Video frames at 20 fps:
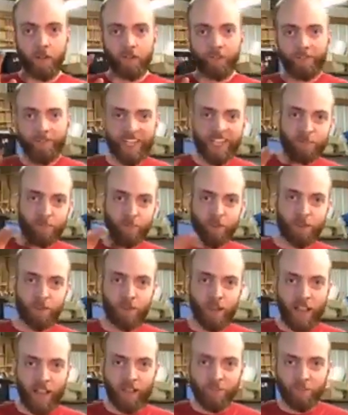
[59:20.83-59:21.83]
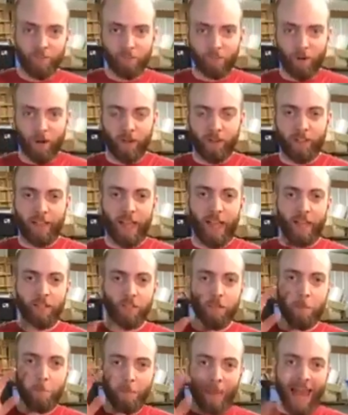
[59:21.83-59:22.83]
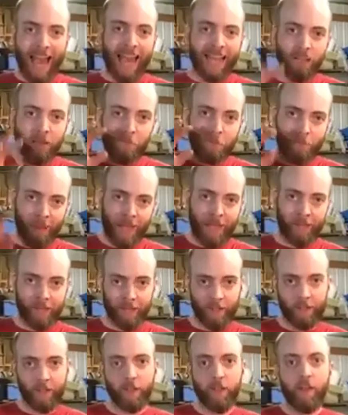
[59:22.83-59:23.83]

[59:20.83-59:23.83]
Facebook Live broadcast. Patent pending.